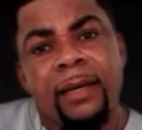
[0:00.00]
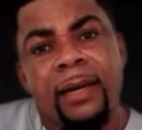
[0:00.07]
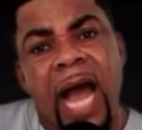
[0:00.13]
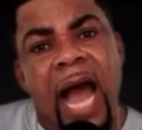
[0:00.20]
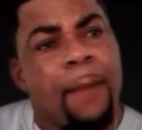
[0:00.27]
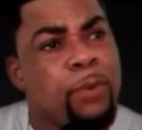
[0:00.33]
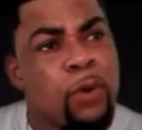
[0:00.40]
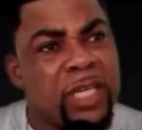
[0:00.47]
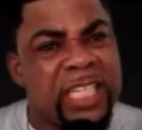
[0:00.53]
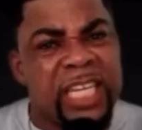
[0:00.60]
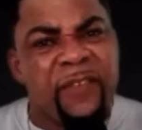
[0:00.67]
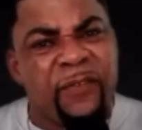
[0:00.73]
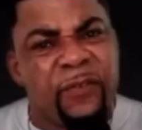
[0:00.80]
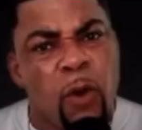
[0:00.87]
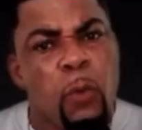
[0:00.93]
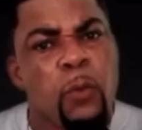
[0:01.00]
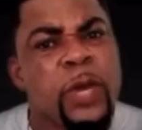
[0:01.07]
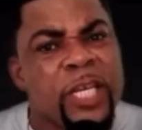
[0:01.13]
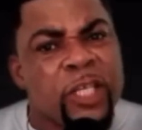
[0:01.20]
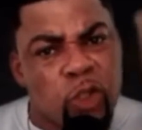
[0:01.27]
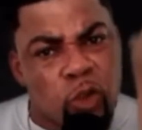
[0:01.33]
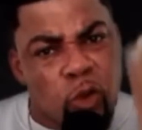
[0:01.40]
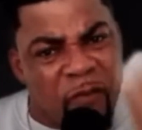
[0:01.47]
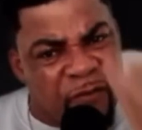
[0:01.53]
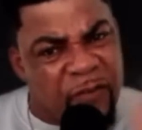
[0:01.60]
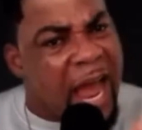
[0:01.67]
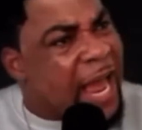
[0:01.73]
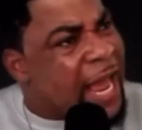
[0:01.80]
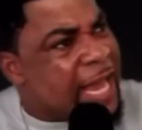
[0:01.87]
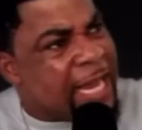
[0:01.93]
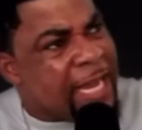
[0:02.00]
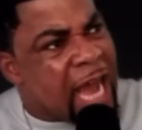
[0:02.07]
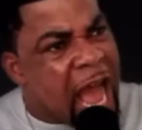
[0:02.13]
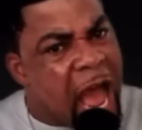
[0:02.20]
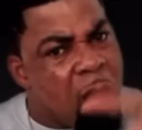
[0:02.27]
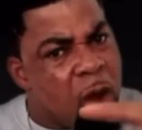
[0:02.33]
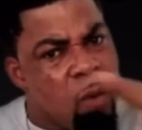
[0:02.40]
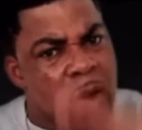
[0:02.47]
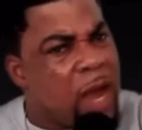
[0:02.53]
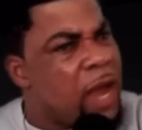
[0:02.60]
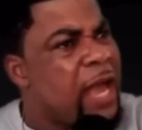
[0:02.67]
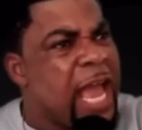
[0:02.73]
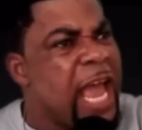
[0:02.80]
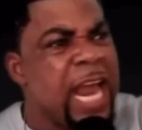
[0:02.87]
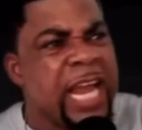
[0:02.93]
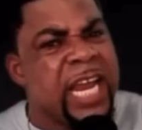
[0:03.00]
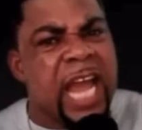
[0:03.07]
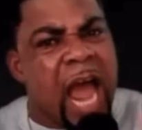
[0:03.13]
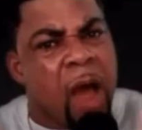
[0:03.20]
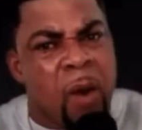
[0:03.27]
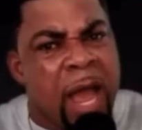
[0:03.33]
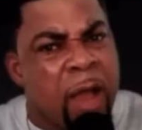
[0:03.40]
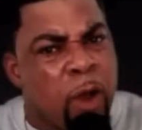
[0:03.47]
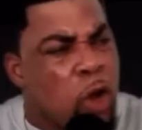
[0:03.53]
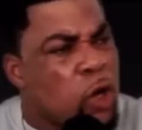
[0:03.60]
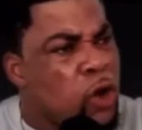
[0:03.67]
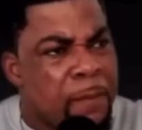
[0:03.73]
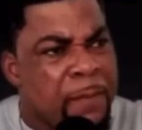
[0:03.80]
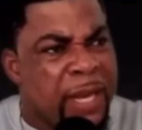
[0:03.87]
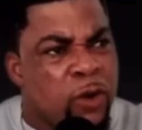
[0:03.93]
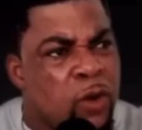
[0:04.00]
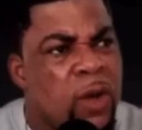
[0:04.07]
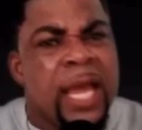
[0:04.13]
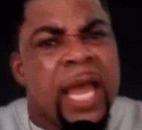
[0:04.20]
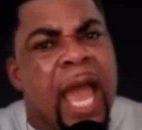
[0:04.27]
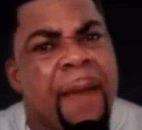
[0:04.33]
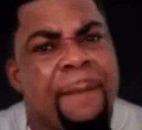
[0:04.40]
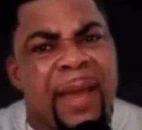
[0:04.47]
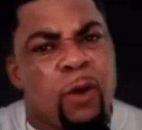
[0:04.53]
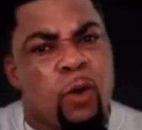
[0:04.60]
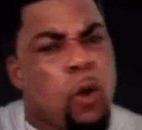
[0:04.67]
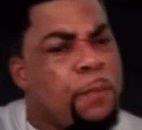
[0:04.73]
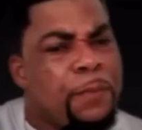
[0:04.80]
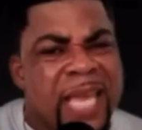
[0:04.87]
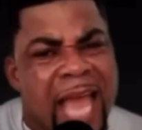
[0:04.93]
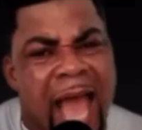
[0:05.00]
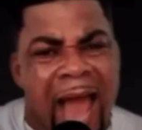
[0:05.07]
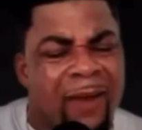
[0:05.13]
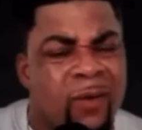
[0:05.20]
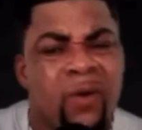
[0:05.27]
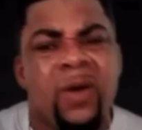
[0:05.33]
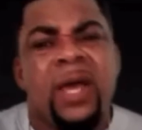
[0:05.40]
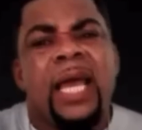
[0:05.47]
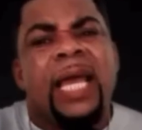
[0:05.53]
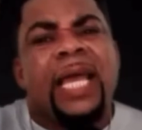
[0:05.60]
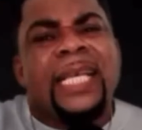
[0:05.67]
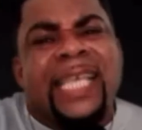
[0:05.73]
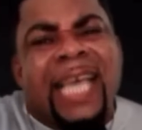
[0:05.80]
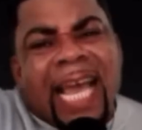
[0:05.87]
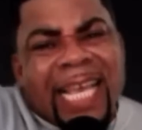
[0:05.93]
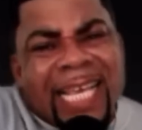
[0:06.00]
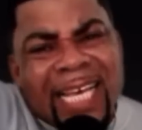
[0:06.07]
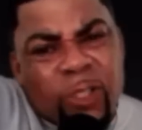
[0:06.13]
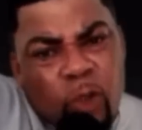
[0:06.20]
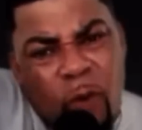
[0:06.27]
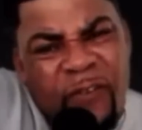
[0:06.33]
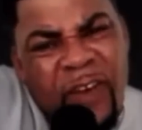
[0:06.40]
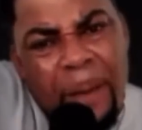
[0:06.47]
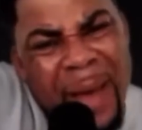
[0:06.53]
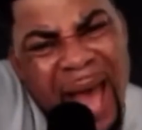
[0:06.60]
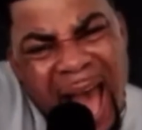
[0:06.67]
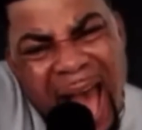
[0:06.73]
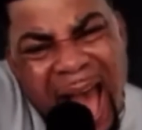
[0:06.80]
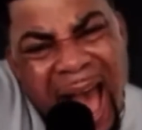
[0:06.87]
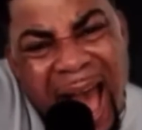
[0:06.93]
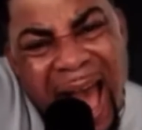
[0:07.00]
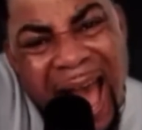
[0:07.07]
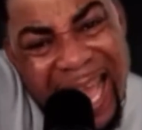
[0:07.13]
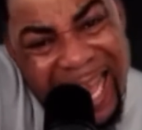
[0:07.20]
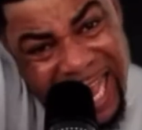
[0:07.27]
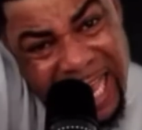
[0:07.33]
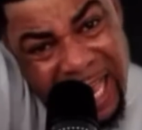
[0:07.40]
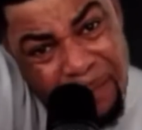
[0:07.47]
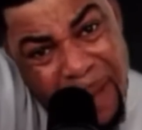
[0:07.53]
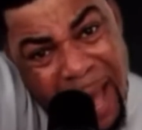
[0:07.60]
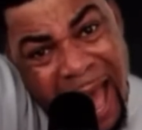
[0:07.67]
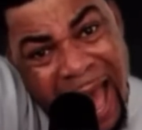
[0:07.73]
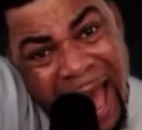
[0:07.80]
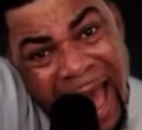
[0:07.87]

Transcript: abrochire for we suffer how anyhow economy no ebe ko bia no yen ye suffer pa e ka ye pa